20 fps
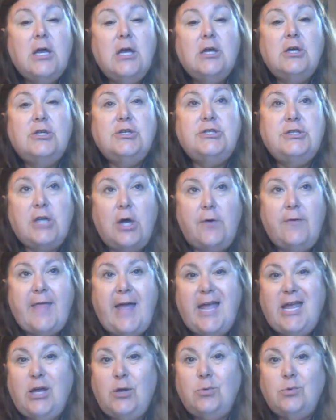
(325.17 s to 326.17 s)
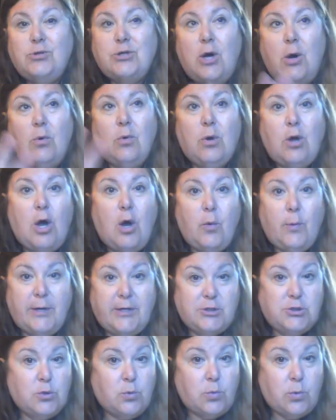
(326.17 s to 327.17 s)
so that you don't go
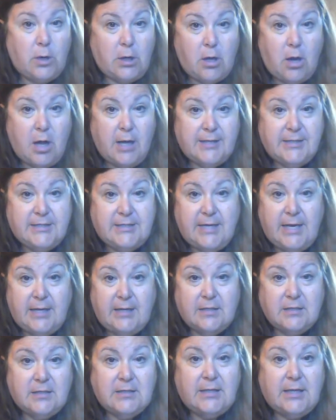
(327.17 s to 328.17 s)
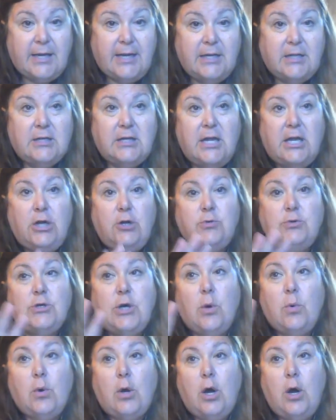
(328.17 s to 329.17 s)
into run-on sentence land, that you
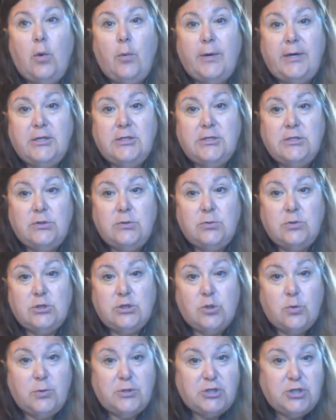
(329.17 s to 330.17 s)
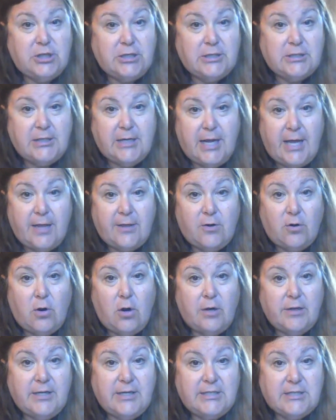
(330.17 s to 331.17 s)
don't go into squishing together
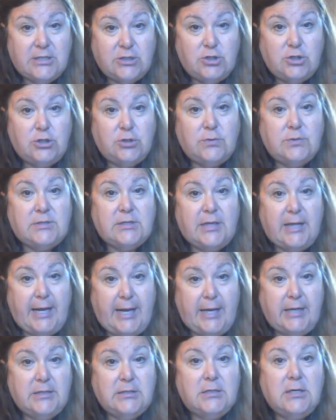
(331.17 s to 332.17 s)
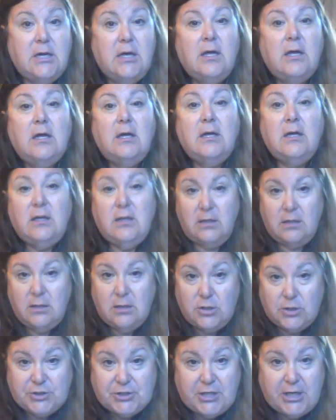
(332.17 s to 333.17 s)
all these issues land.
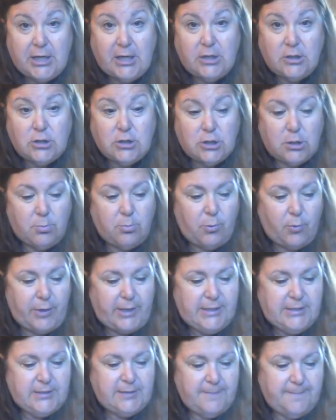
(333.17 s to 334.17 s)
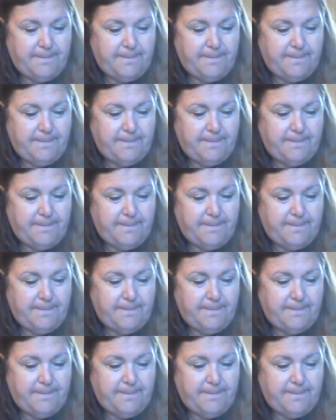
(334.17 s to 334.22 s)
You're sticking to the point.